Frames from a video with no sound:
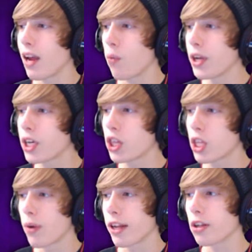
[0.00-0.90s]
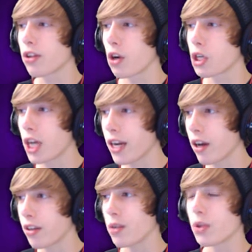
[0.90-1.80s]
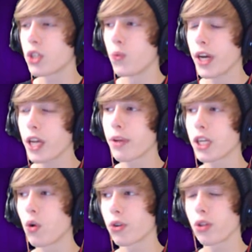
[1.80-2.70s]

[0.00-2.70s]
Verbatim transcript: and we could theoretically start shiny hunting, which is really, really cool.